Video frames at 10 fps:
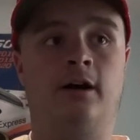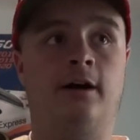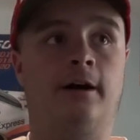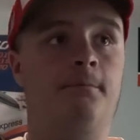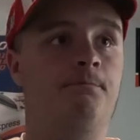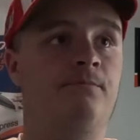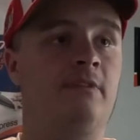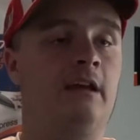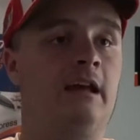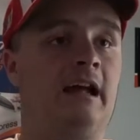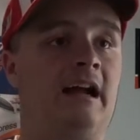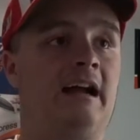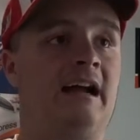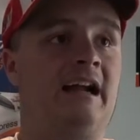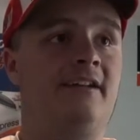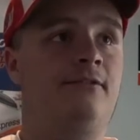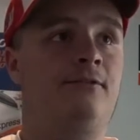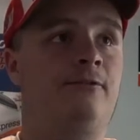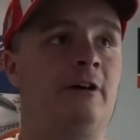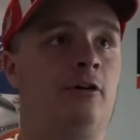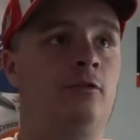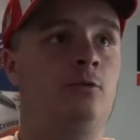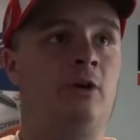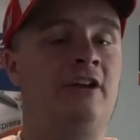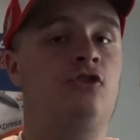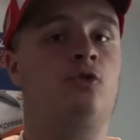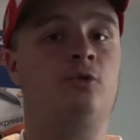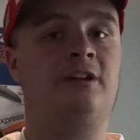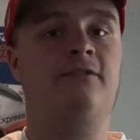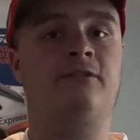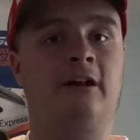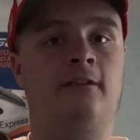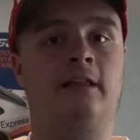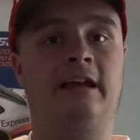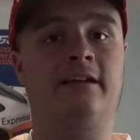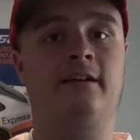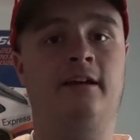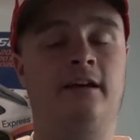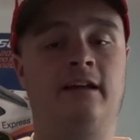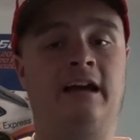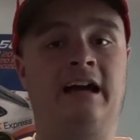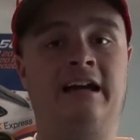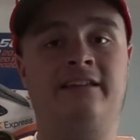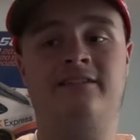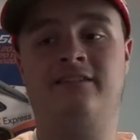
Um, I truly felt like I,